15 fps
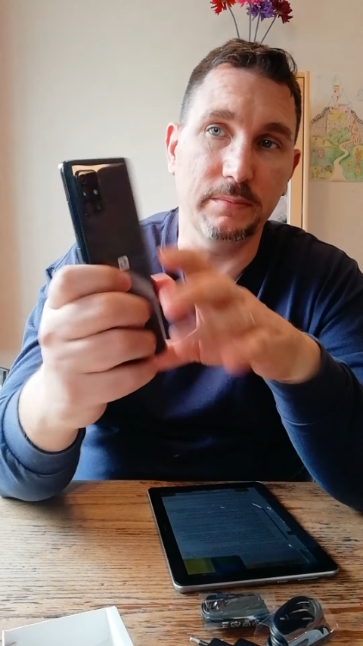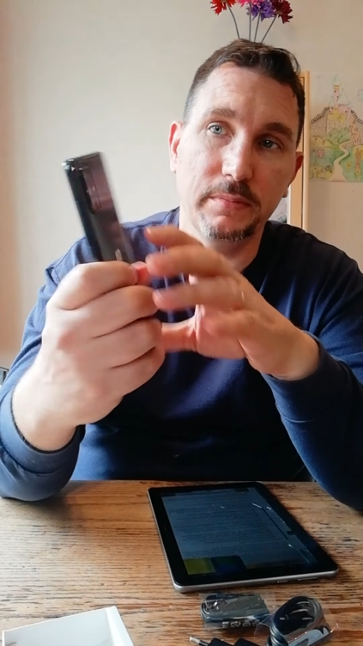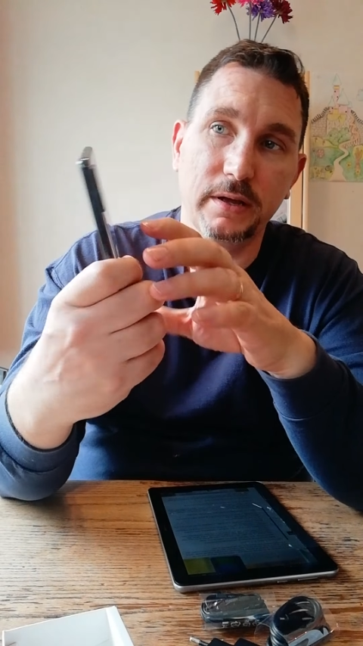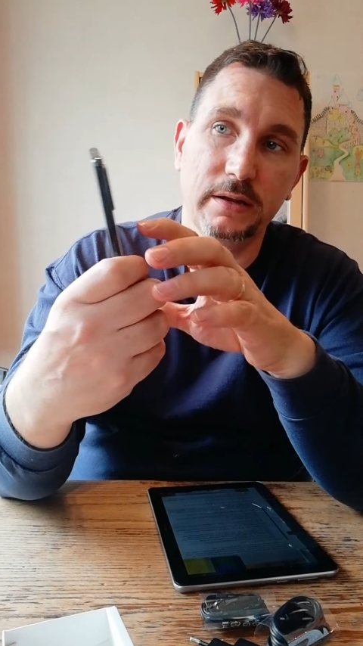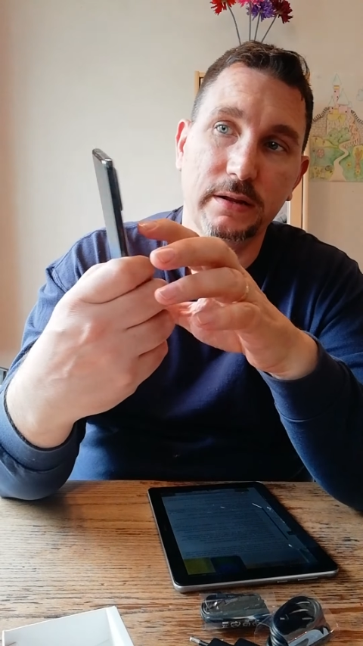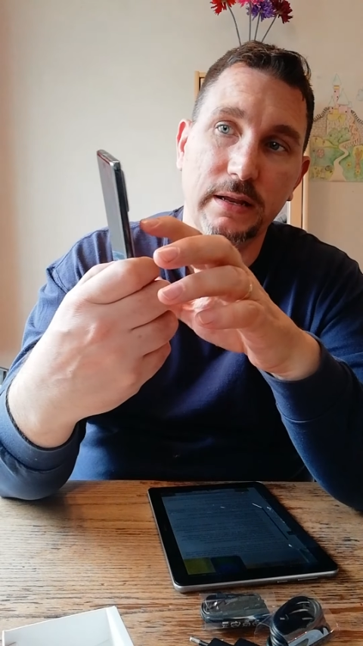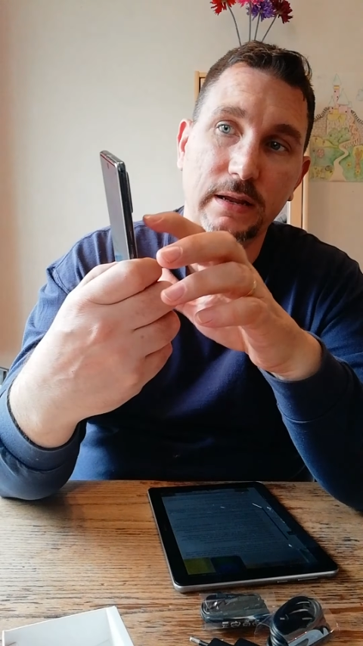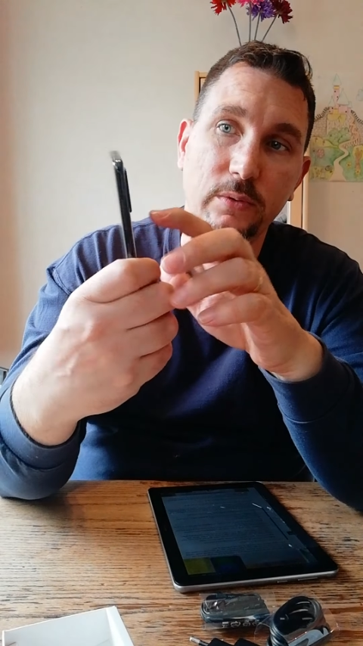But
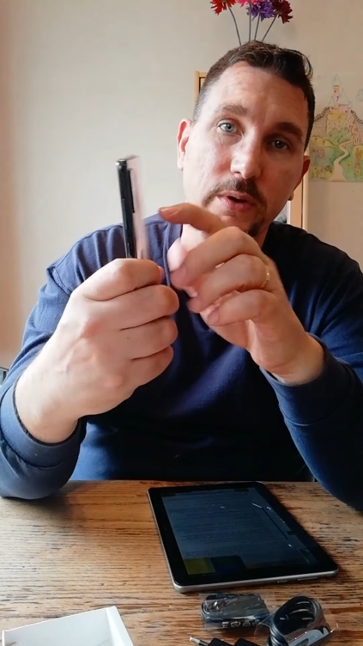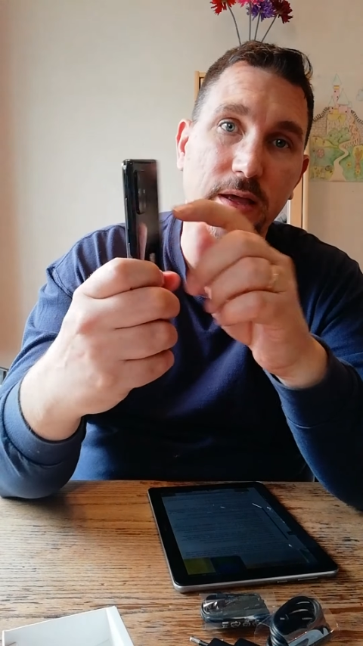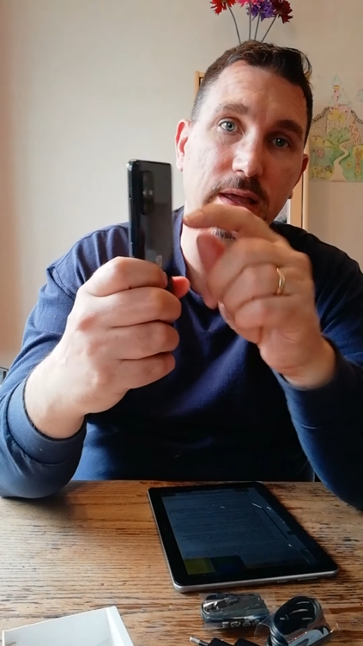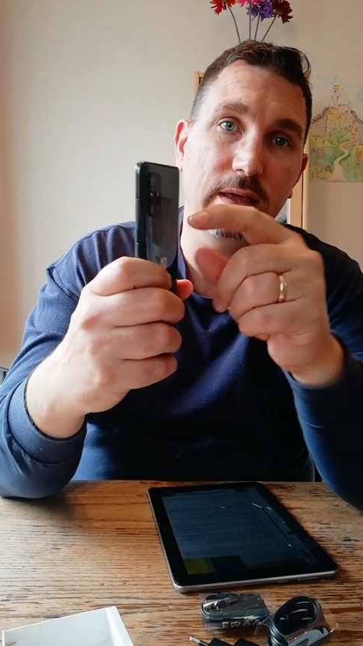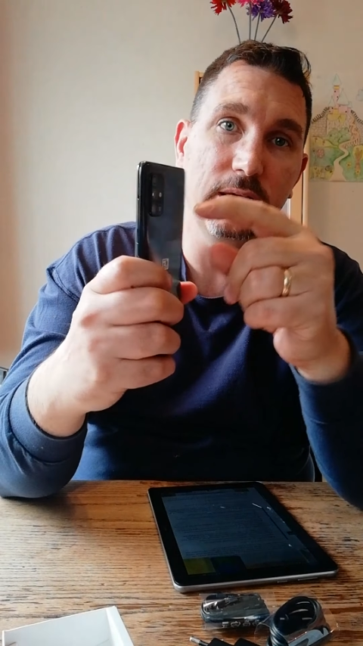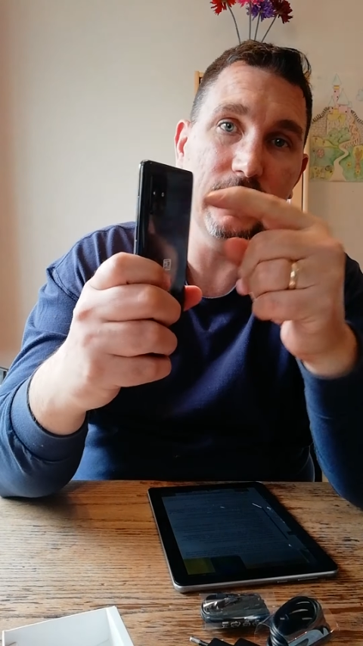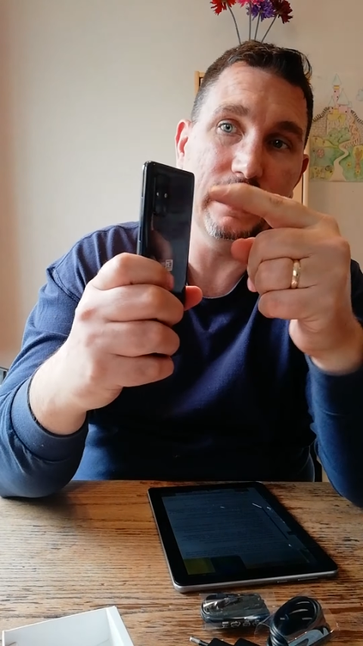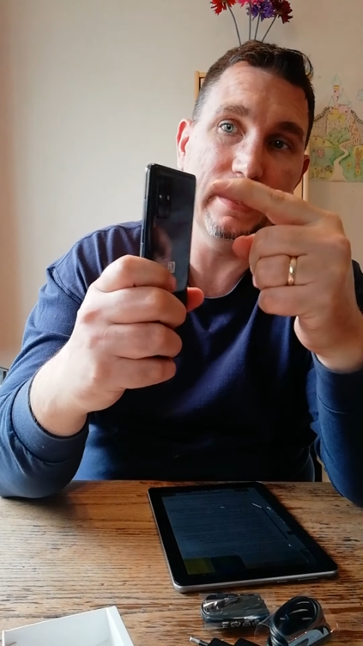
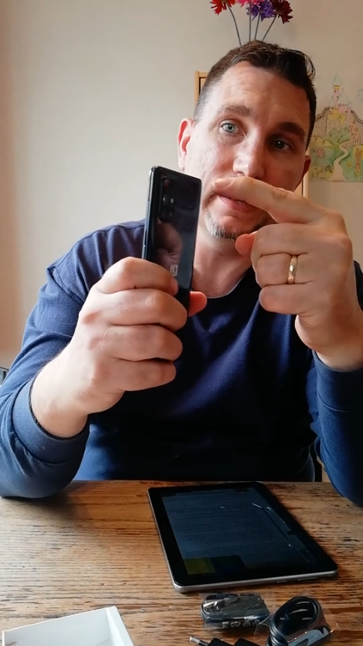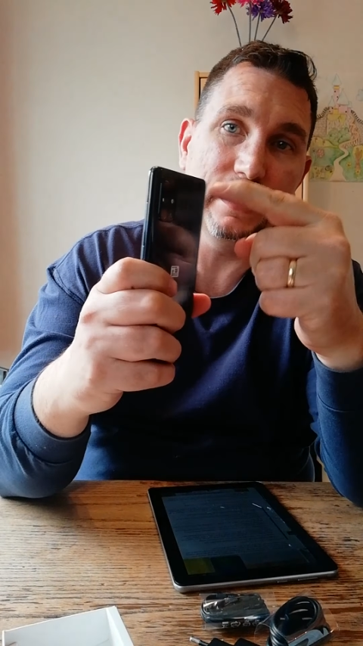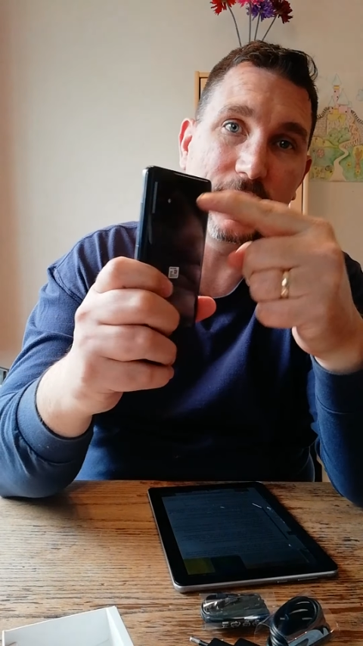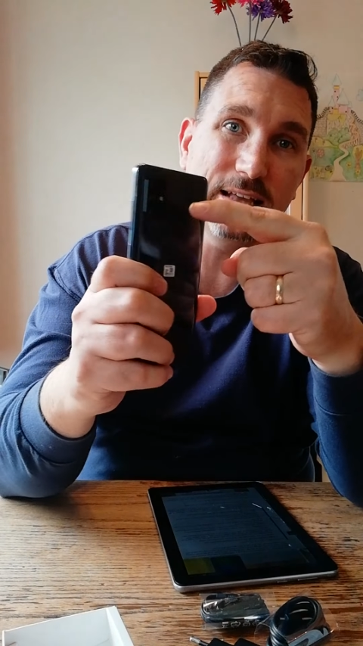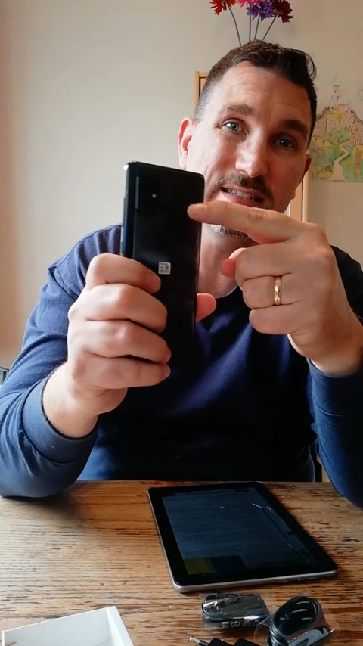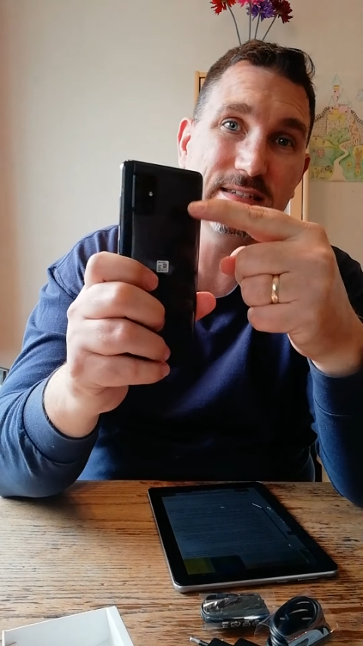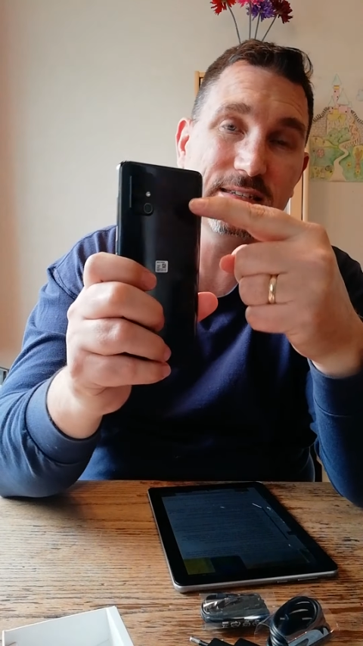anyway, it has